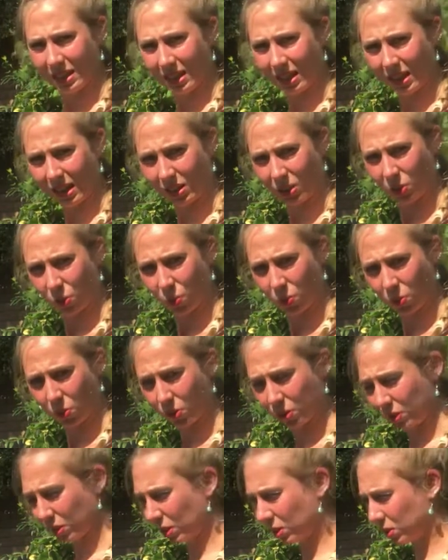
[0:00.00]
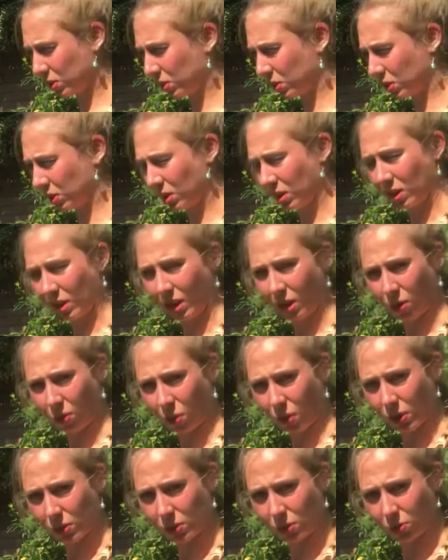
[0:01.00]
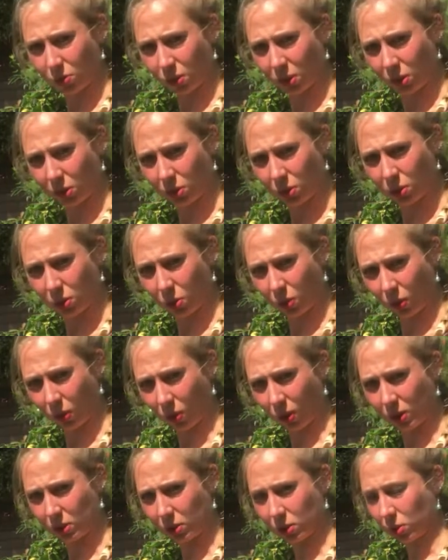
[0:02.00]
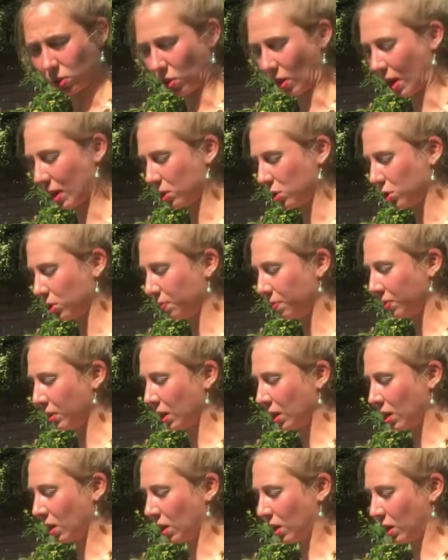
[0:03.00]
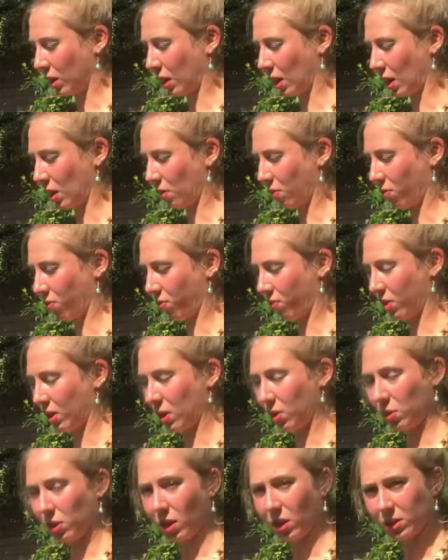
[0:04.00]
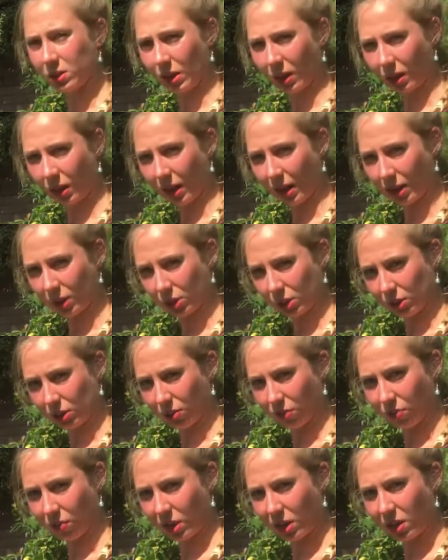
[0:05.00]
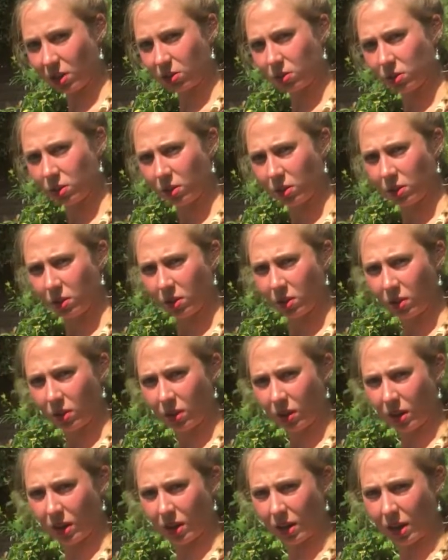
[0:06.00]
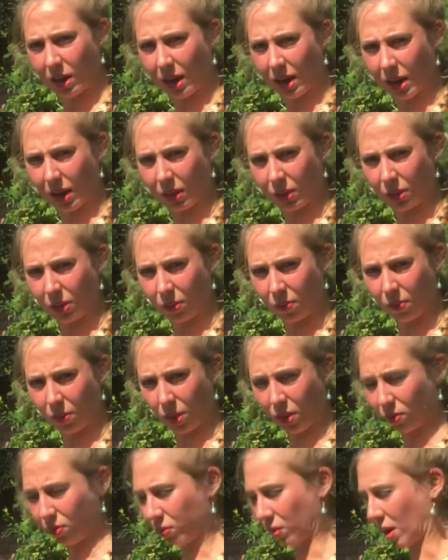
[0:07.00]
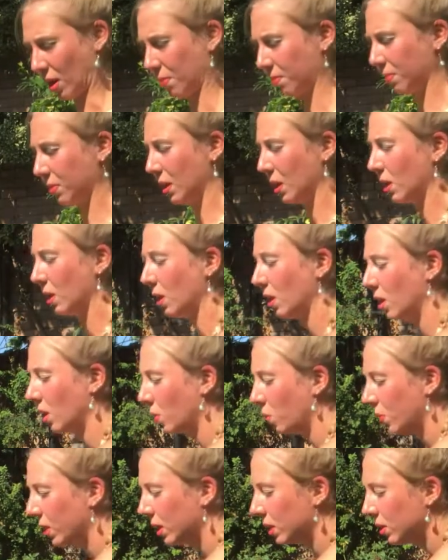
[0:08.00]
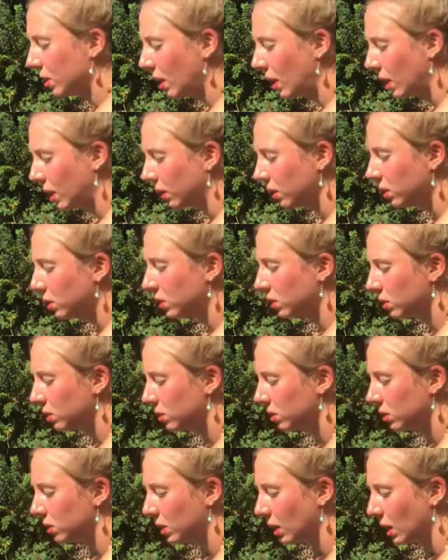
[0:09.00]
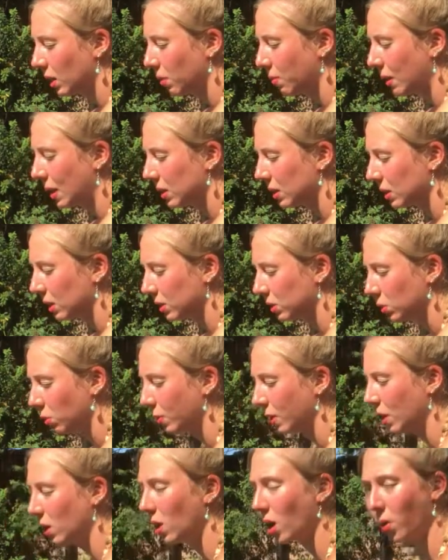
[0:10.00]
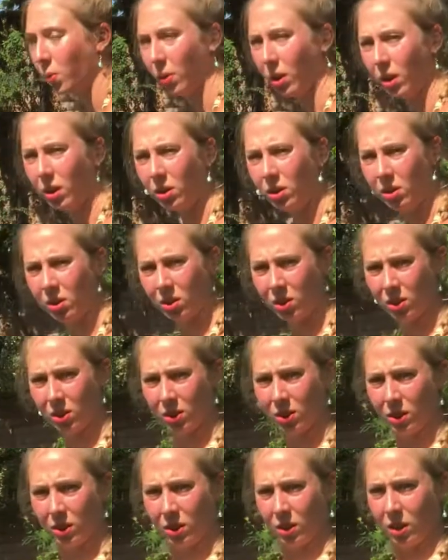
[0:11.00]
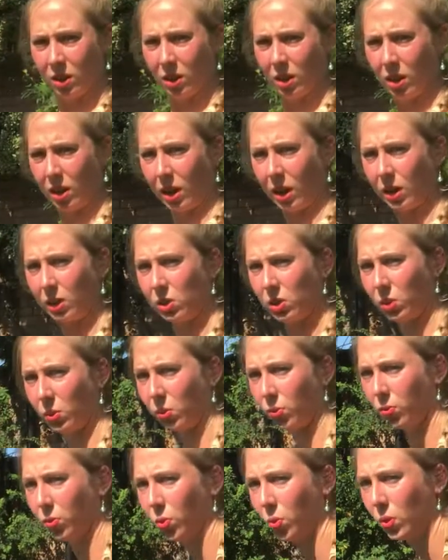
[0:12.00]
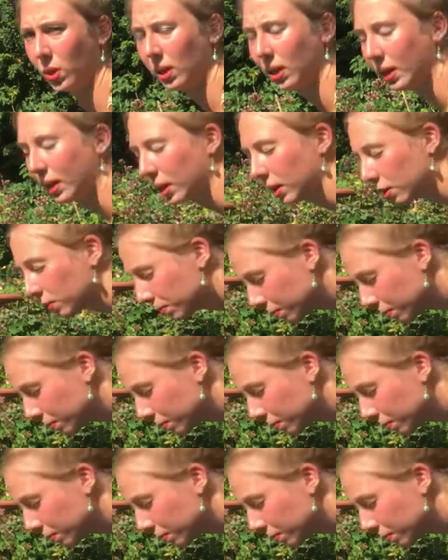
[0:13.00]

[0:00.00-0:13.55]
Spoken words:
in towards us, increasing the resistance to increase the stretch. Okay, feel the articulation in the feet and let them move through. We can then take the band a little bit lower and do a forward lean